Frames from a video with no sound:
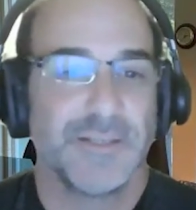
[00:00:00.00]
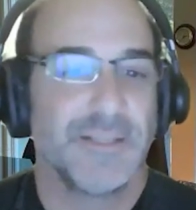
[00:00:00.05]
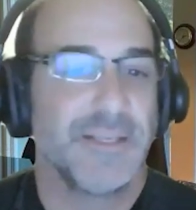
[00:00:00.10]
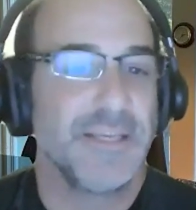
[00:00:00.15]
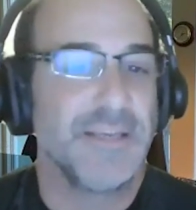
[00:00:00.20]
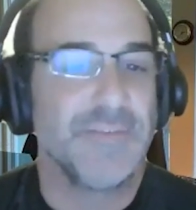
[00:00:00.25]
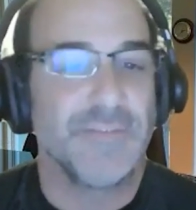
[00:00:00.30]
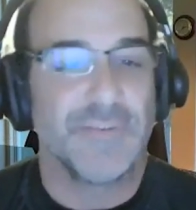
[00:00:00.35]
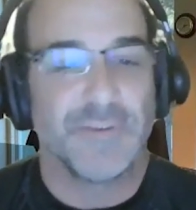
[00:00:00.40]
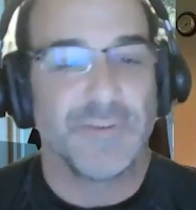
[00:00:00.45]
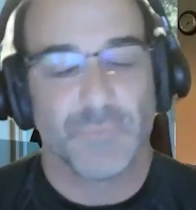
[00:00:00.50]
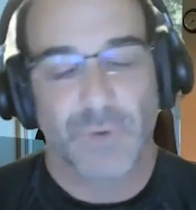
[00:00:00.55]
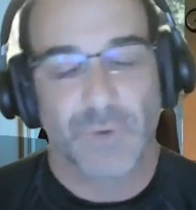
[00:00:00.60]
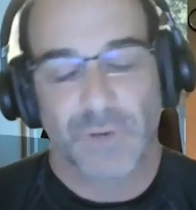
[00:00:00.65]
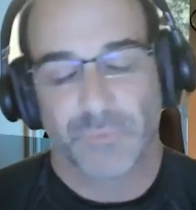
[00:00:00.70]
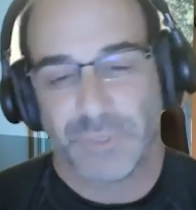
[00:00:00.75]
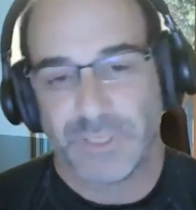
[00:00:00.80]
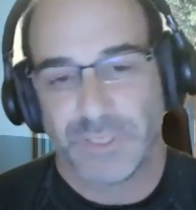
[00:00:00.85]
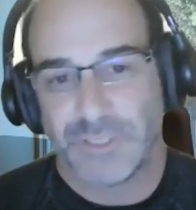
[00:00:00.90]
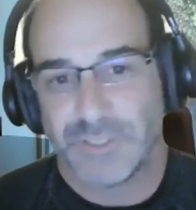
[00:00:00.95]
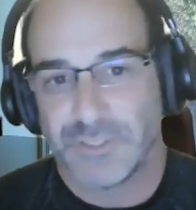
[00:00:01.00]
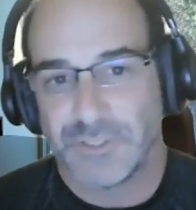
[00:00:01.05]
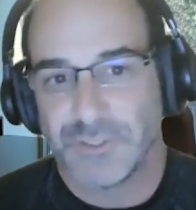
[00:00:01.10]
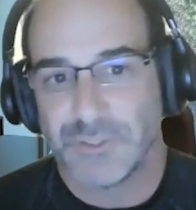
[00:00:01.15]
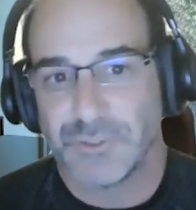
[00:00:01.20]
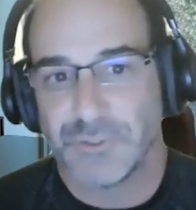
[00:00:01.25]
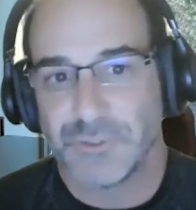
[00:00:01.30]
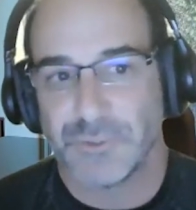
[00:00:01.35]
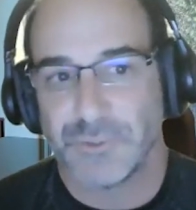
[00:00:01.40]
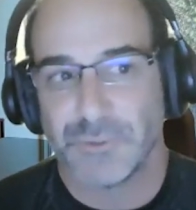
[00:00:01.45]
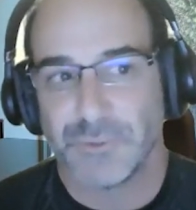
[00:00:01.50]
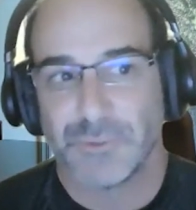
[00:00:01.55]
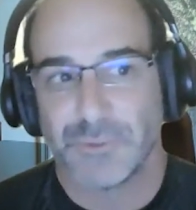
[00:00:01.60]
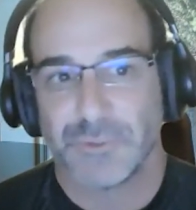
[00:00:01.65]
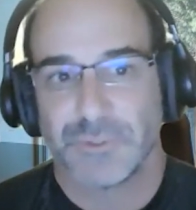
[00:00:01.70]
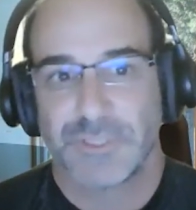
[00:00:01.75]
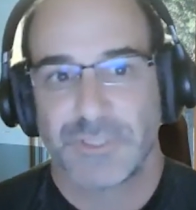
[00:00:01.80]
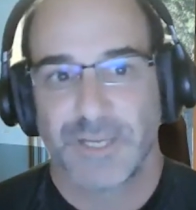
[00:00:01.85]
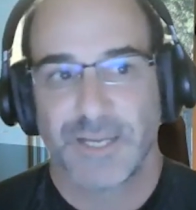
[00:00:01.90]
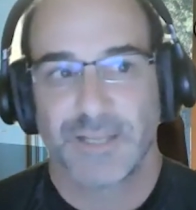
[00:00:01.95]
Even when we do
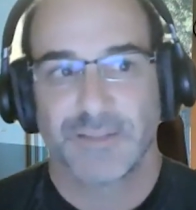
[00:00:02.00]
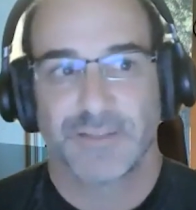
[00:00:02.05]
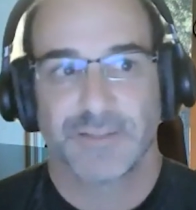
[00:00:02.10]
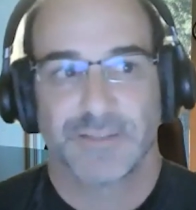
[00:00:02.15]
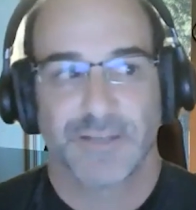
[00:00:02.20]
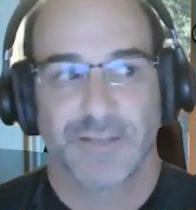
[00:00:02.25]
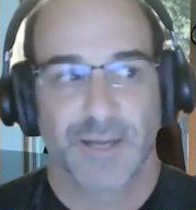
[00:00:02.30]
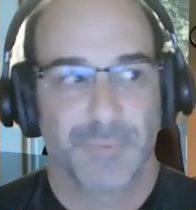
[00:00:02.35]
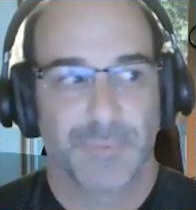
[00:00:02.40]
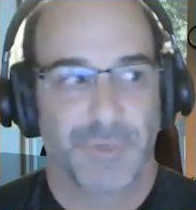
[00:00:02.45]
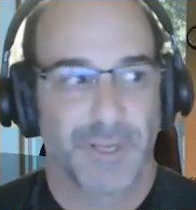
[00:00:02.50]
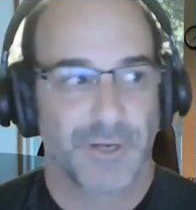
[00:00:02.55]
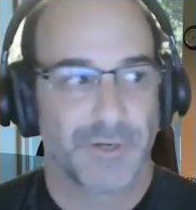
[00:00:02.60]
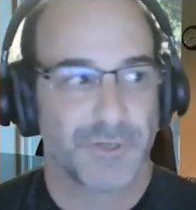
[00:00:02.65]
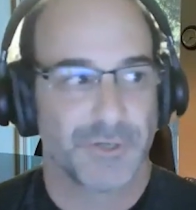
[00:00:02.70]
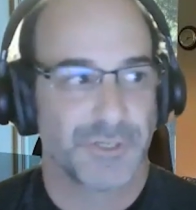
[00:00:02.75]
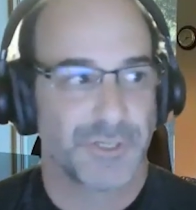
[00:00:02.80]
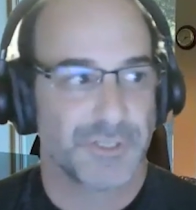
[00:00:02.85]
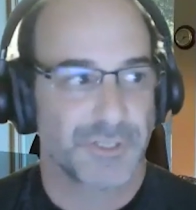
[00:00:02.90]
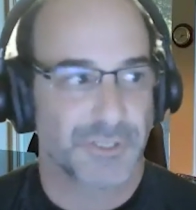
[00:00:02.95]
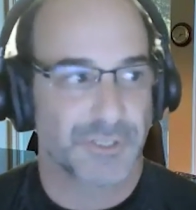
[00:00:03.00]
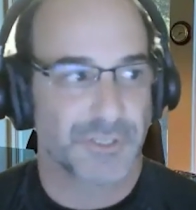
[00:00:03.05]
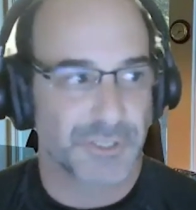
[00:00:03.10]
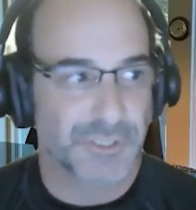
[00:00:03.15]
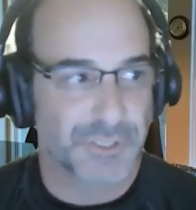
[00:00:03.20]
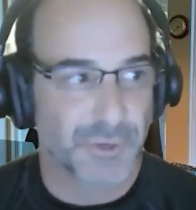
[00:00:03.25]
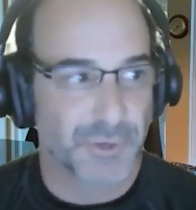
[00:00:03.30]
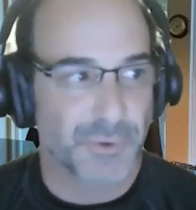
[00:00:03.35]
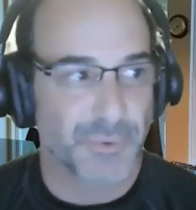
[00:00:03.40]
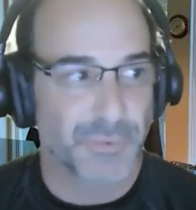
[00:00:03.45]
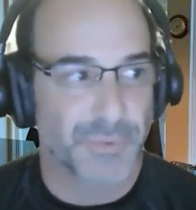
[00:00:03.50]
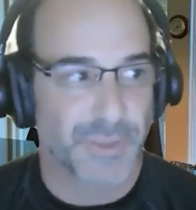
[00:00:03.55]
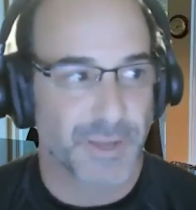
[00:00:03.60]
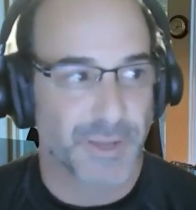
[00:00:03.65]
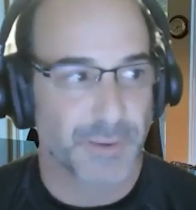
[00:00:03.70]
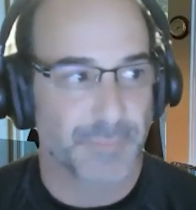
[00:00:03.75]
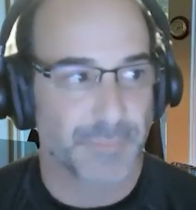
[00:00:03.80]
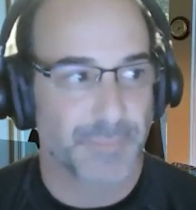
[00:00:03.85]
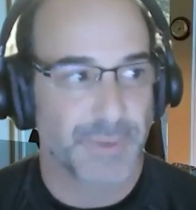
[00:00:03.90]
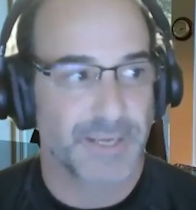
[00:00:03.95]
take the time and energy to show
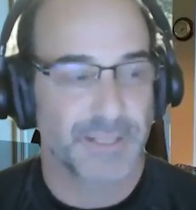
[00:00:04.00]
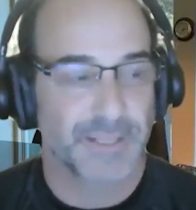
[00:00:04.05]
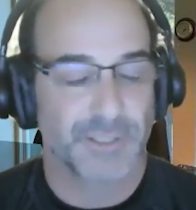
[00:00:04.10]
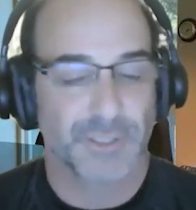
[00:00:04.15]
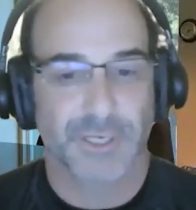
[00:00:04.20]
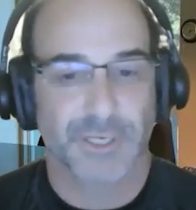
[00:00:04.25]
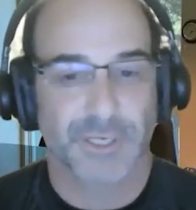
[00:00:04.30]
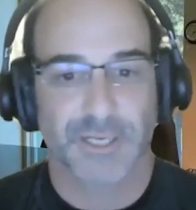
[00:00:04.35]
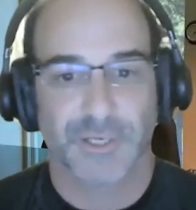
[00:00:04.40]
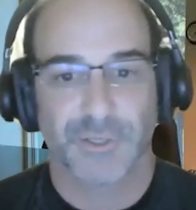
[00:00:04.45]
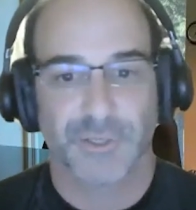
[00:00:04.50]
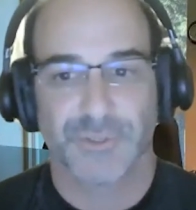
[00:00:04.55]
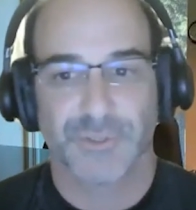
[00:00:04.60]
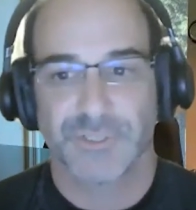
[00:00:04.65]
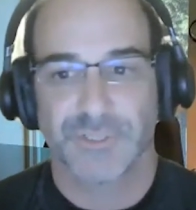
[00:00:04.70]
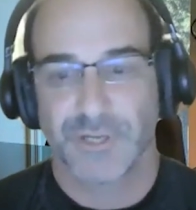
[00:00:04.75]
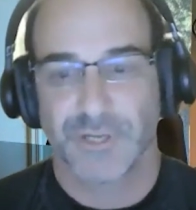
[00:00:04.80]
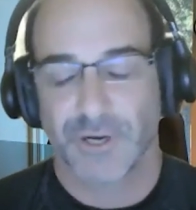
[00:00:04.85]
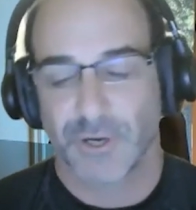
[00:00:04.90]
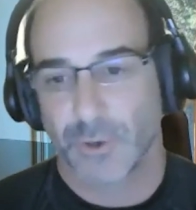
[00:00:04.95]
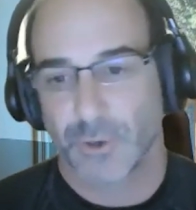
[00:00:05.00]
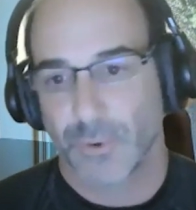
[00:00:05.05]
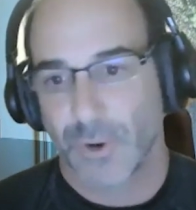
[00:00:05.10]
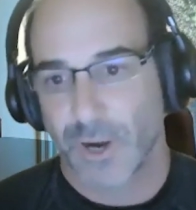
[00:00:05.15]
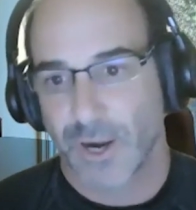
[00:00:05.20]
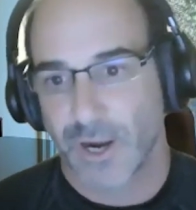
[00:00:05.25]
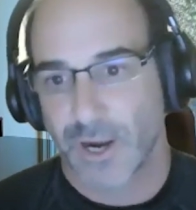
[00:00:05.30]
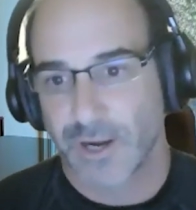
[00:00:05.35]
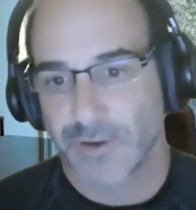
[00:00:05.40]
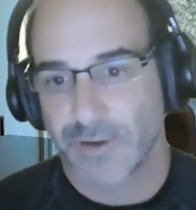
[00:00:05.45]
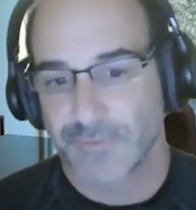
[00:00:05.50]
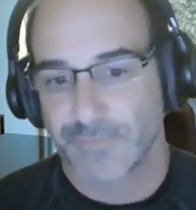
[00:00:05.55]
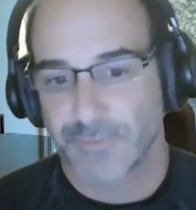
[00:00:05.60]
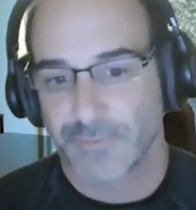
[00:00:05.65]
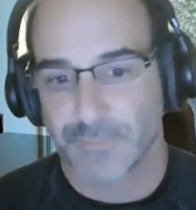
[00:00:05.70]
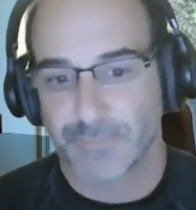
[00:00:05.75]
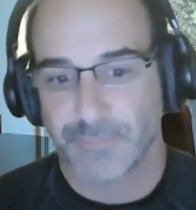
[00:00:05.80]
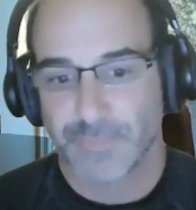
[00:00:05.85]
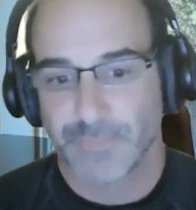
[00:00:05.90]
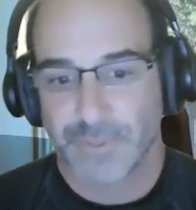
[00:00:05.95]
them, hey, here's the ROI
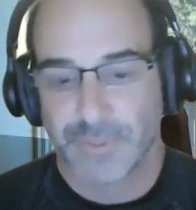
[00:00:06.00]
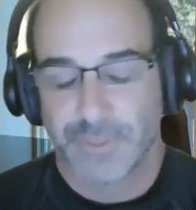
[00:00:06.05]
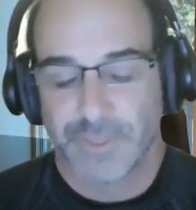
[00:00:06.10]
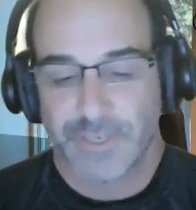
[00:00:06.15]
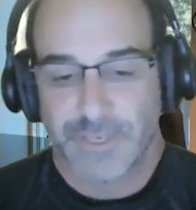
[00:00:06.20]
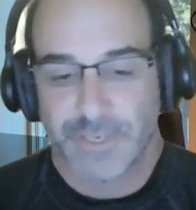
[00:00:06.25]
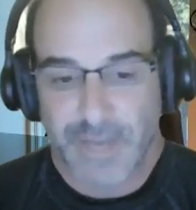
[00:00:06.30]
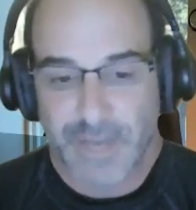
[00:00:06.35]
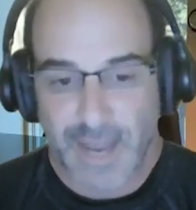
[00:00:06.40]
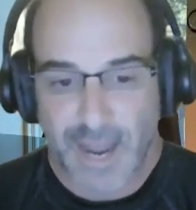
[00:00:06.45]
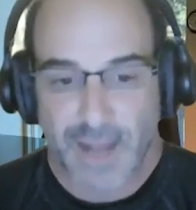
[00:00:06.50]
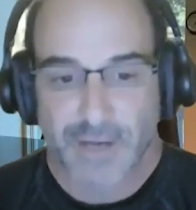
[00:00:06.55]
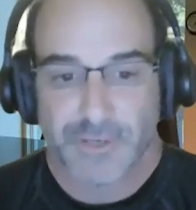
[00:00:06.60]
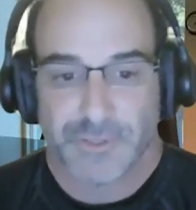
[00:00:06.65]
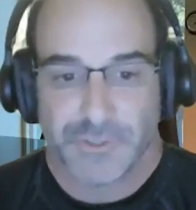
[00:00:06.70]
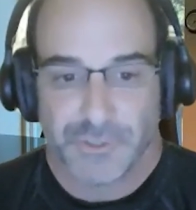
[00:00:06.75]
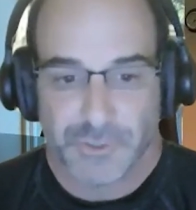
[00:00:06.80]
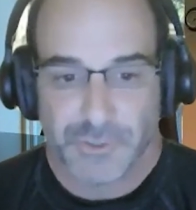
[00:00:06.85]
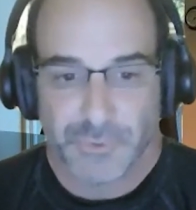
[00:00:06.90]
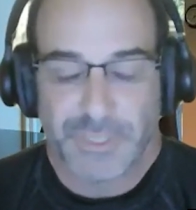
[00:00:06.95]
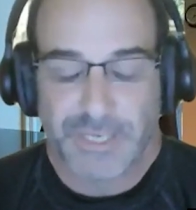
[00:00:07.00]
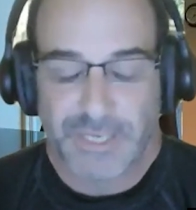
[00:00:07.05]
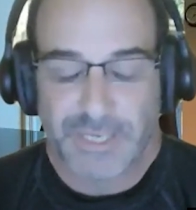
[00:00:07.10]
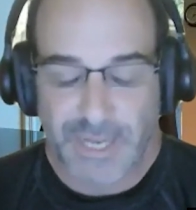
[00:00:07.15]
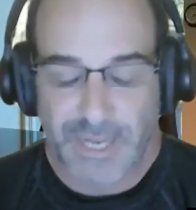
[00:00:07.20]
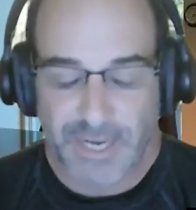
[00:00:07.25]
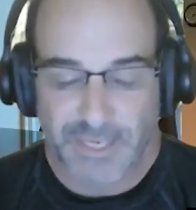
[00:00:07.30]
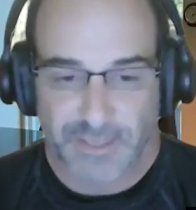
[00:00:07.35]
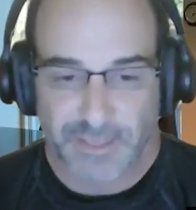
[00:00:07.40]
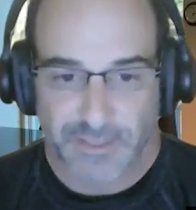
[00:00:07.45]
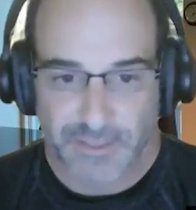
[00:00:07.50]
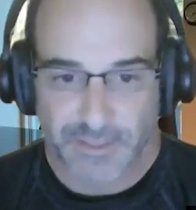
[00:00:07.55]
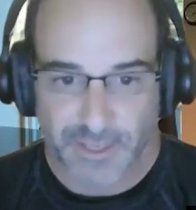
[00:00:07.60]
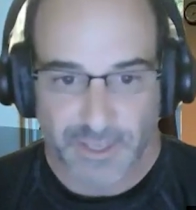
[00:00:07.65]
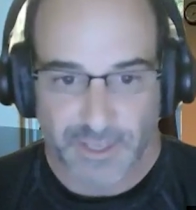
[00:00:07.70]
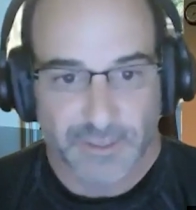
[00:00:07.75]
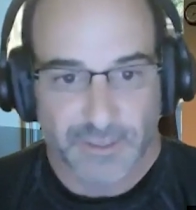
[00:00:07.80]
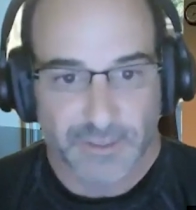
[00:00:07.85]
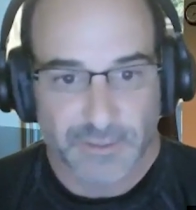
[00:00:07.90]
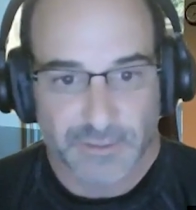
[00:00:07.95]
from not doing
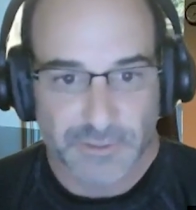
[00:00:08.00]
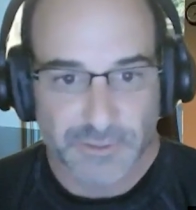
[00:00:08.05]
anything.